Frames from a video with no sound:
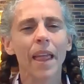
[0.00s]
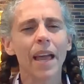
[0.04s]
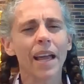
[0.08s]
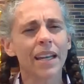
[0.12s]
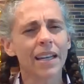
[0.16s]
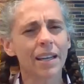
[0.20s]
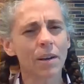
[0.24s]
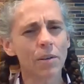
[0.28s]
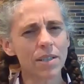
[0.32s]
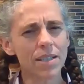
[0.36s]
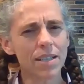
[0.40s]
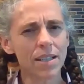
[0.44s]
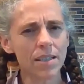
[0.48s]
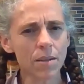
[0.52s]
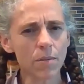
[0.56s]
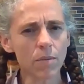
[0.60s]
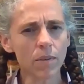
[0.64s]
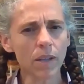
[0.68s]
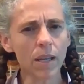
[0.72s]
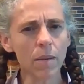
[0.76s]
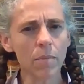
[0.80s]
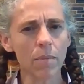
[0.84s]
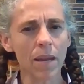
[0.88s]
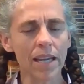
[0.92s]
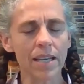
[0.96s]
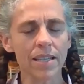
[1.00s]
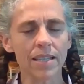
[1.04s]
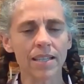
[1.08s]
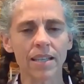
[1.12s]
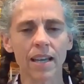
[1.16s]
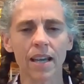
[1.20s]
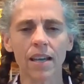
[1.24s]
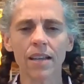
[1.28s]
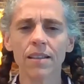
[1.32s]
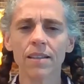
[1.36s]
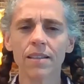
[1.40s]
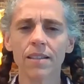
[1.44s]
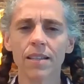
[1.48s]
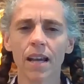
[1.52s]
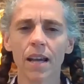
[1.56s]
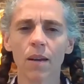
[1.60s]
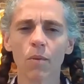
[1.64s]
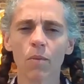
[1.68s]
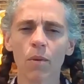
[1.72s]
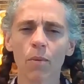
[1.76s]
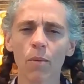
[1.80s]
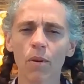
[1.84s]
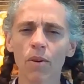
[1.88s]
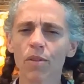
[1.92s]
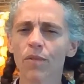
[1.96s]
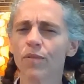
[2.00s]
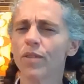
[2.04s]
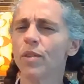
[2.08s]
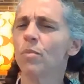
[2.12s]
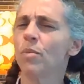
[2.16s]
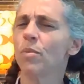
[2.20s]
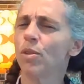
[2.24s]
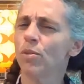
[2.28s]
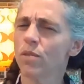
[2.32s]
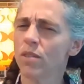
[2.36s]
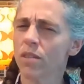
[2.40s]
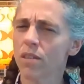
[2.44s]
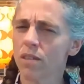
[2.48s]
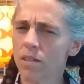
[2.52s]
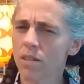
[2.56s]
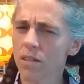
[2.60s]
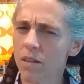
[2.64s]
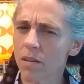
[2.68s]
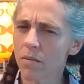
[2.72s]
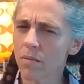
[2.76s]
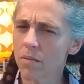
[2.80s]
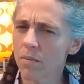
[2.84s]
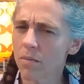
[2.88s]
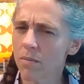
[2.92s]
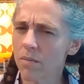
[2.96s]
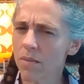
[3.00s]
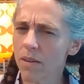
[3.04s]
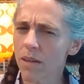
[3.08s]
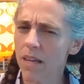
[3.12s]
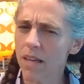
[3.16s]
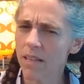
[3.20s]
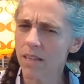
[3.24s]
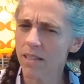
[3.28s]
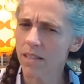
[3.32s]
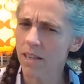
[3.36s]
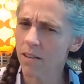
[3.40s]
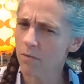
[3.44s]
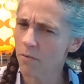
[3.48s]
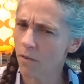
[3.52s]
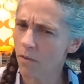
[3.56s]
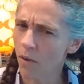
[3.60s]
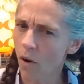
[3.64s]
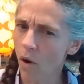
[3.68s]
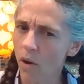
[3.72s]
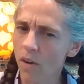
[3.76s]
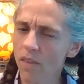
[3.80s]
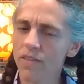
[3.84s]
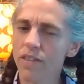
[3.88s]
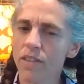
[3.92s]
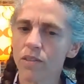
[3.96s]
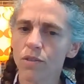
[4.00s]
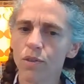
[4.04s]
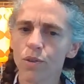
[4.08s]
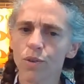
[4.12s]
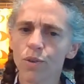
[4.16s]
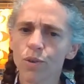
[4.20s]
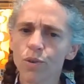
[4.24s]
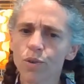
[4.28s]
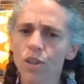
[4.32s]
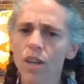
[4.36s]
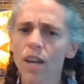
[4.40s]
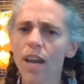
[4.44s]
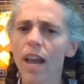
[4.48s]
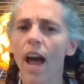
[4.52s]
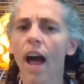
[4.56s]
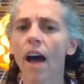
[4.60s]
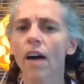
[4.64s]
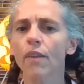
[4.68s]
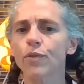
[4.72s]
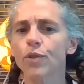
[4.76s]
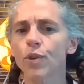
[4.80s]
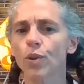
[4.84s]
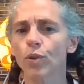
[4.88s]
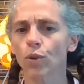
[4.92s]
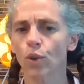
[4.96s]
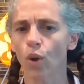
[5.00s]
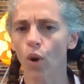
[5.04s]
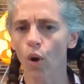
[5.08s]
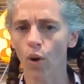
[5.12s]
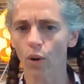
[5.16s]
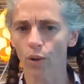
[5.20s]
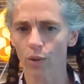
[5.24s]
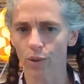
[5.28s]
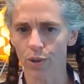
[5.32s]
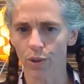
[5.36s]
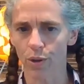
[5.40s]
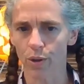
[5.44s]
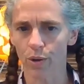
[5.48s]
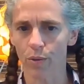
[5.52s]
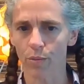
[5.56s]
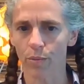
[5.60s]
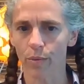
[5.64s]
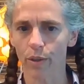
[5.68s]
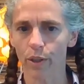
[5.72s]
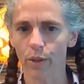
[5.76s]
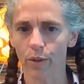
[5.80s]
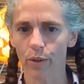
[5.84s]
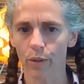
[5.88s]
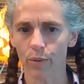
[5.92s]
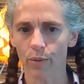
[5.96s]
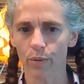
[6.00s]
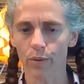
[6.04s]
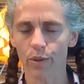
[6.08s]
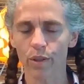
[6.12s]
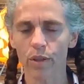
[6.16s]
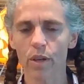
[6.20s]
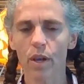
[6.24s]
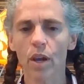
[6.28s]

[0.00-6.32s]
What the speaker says: Now, it doesn't really make sense, and we wonder if the immune system gets involved. This is usually after long-term use.